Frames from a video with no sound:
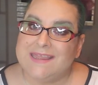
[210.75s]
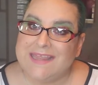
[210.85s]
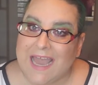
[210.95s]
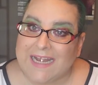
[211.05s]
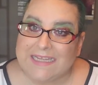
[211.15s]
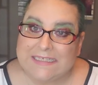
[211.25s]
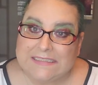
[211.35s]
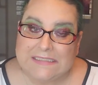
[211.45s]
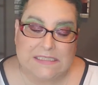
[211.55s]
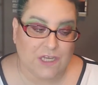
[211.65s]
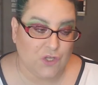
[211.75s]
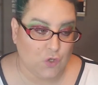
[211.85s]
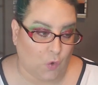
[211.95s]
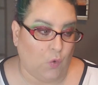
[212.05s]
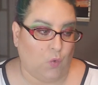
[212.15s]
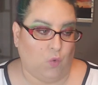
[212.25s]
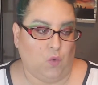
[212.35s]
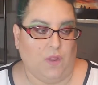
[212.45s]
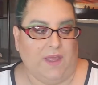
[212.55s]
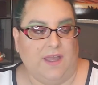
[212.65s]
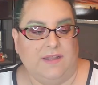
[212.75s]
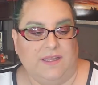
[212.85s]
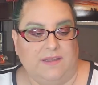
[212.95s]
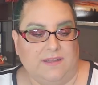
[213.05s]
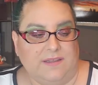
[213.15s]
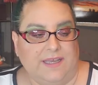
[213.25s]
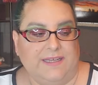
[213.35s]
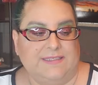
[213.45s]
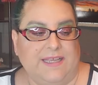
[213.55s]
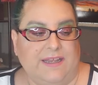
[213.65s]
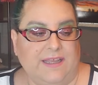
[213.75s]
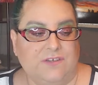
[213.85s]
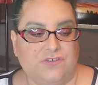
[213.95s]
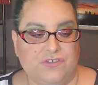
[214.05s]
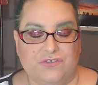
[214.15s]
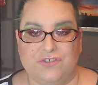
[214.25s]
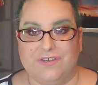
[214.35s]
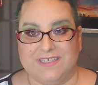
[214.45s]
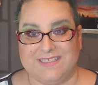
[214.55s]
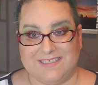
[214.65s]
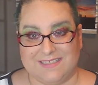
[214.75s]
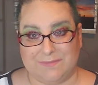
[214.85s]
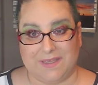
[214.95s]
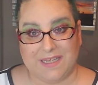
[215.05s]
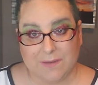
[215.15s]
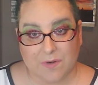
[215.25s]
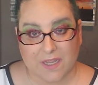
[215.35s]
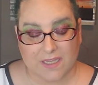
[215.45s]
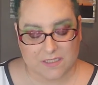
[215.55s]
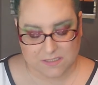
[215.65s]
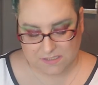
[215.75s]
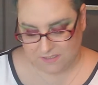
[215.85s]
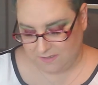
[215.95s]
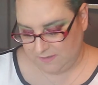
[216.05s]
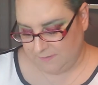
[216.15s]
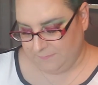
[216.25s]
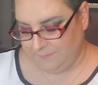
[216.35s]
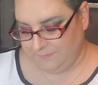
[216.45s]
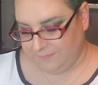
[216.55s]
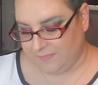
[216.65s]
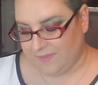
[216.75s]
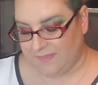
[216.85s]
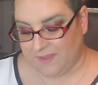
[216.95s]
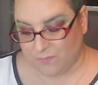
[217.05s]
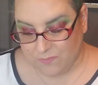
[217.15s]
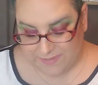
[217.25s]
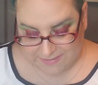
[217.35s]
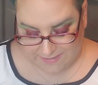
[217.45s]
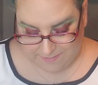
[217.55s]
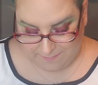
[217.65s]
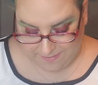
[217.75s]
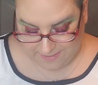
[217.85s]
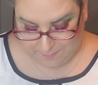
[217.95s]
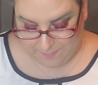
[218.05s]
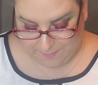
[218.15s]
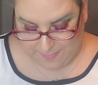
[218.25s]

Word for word: That is the goal. And then, like I said, introduce you guys to some indie brands that really make me